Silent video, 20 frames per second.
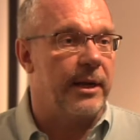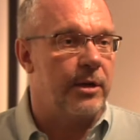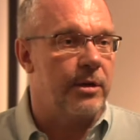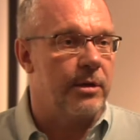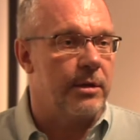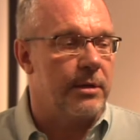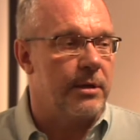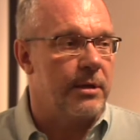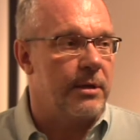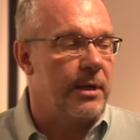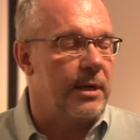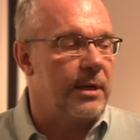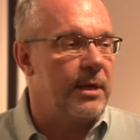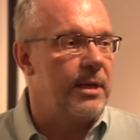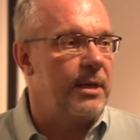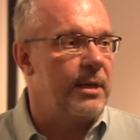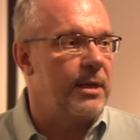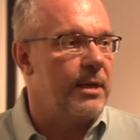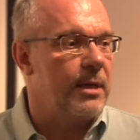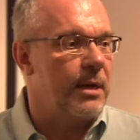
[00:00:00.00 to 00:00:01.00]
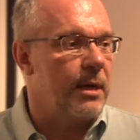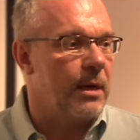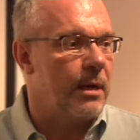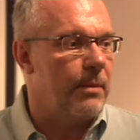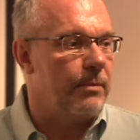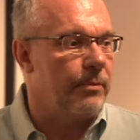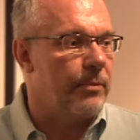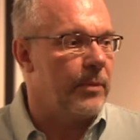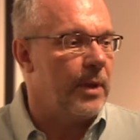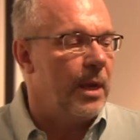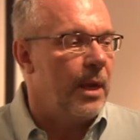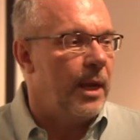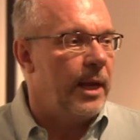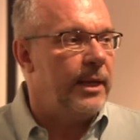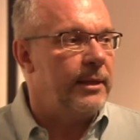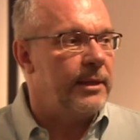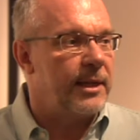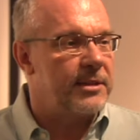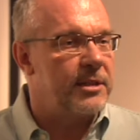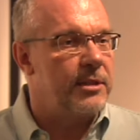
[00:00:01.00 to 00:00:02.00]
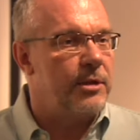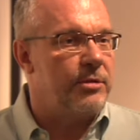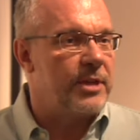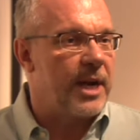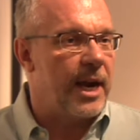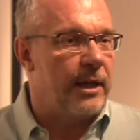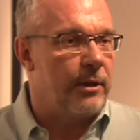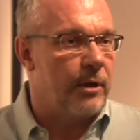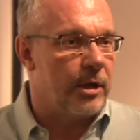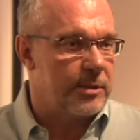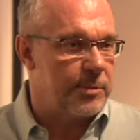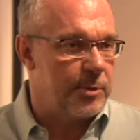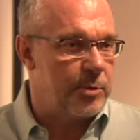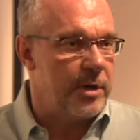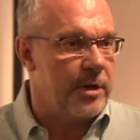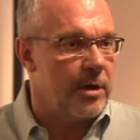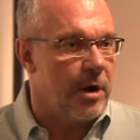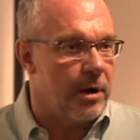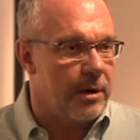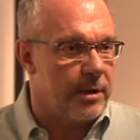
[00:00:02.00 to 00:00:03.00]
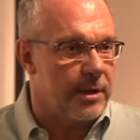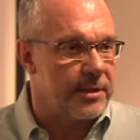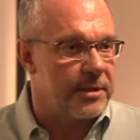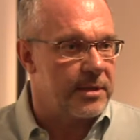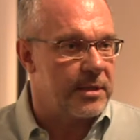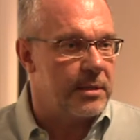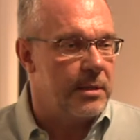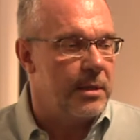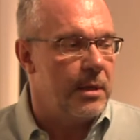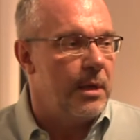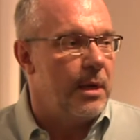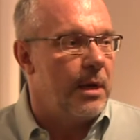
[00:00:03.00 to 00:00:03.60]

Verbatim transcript: Curtin, he, um, he likes to do dialogues between artists.